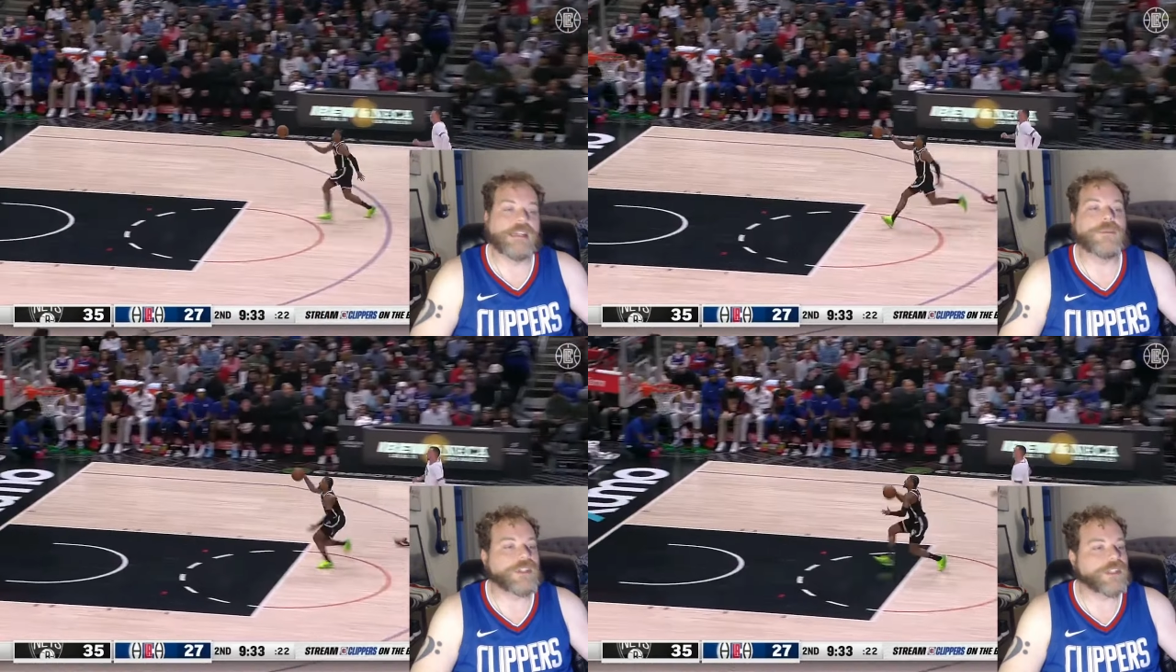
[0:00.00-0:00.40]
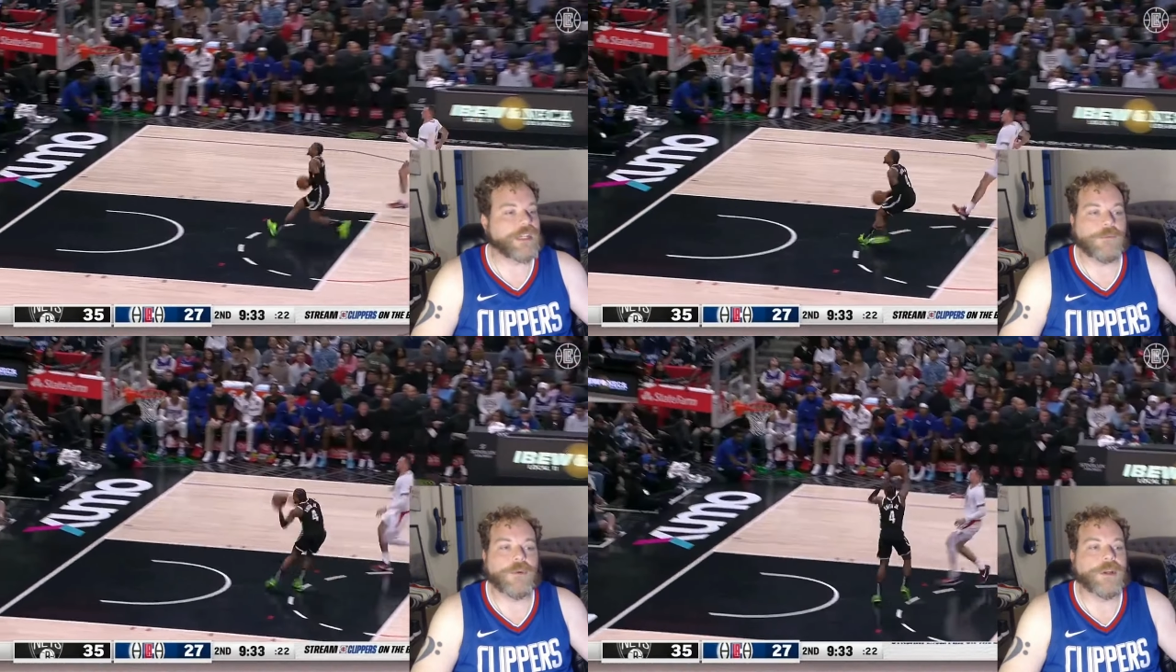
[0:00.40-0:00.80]
He was just
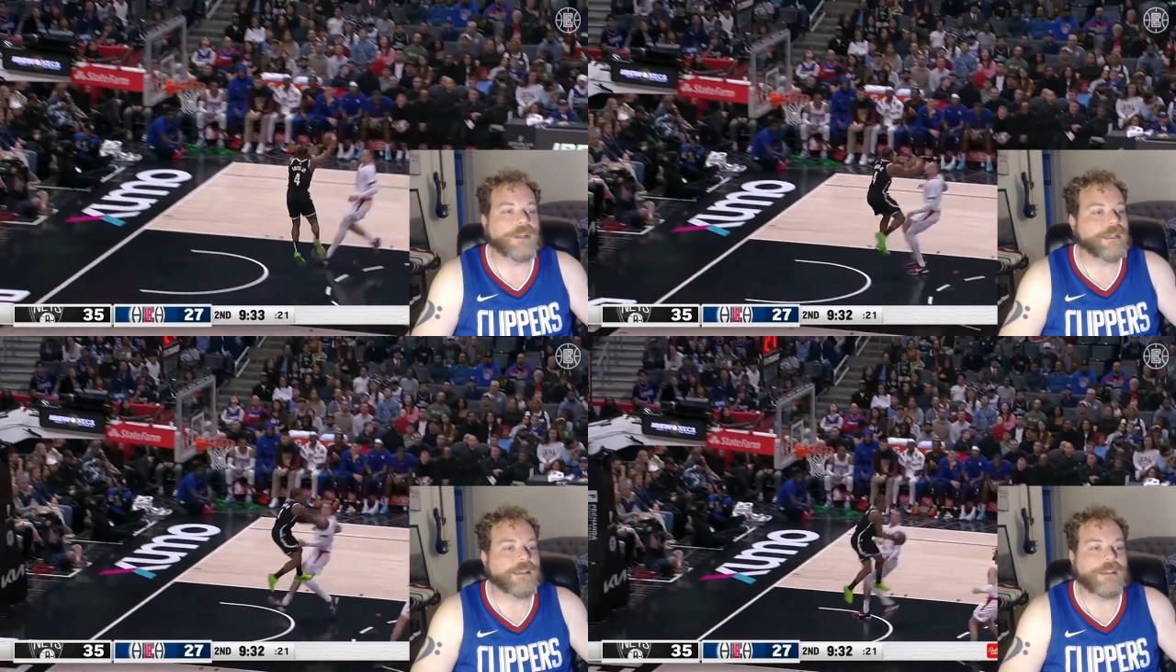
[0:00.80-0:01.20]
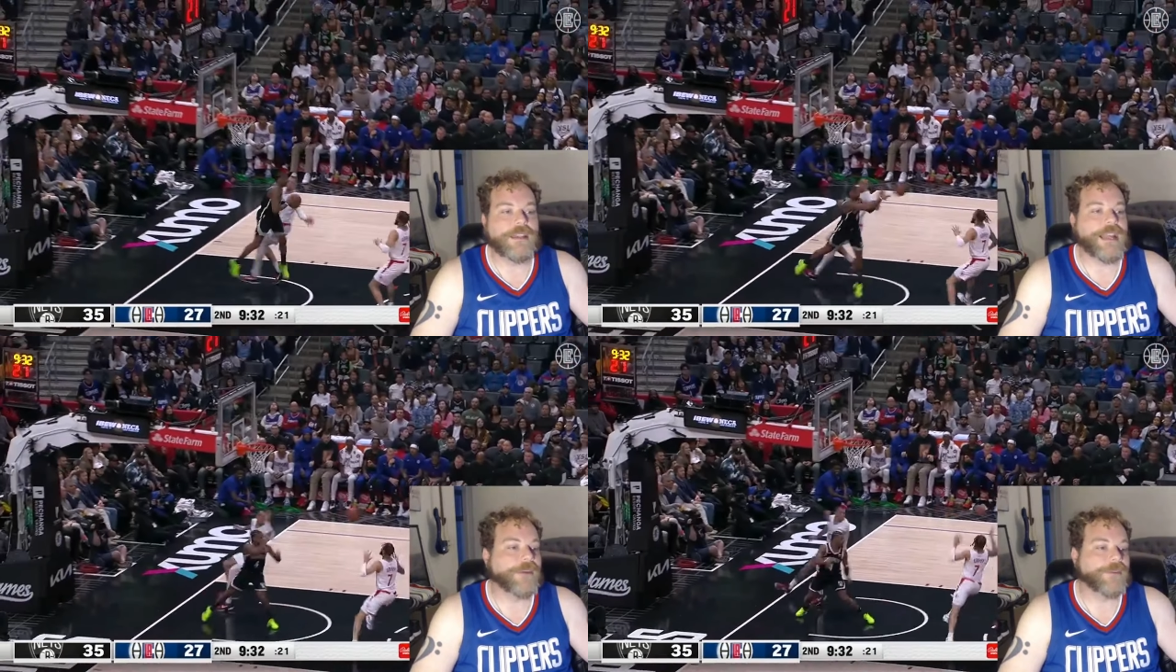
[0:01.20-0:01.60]
hitting one
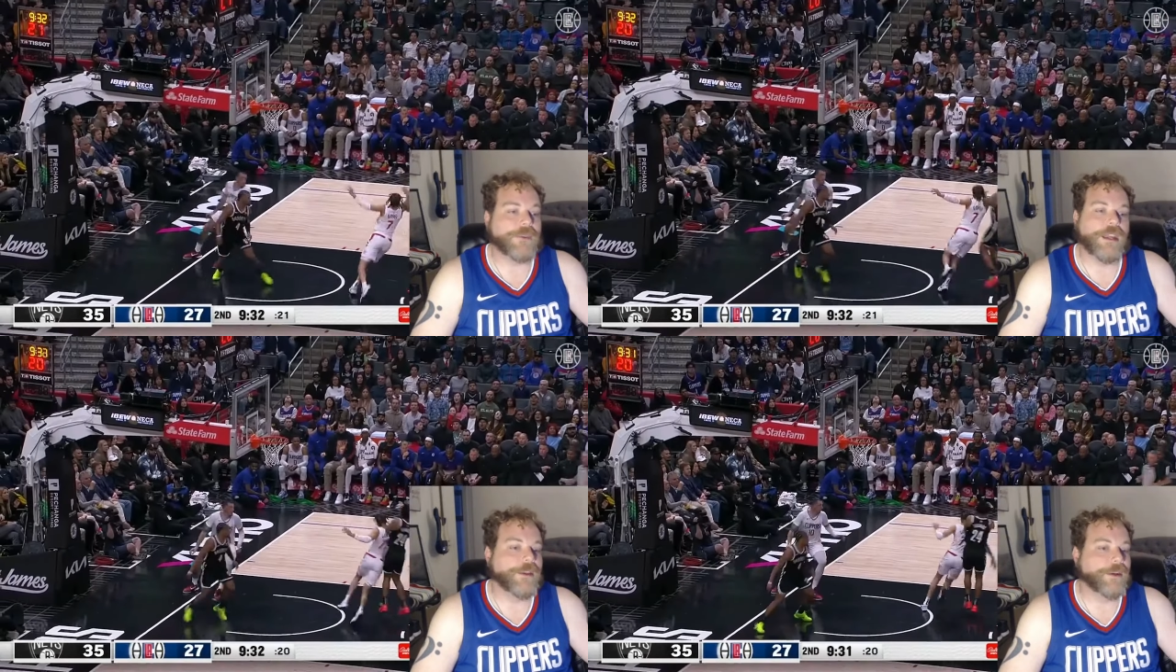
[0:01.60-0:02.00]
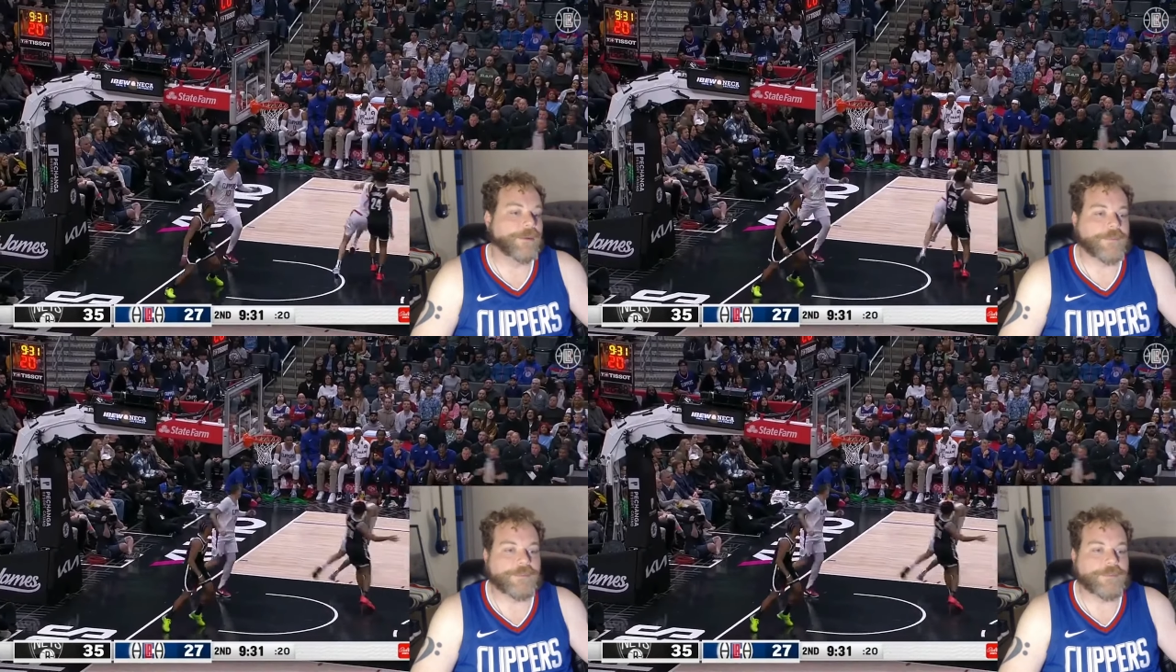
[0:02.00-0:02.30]
thing after the other.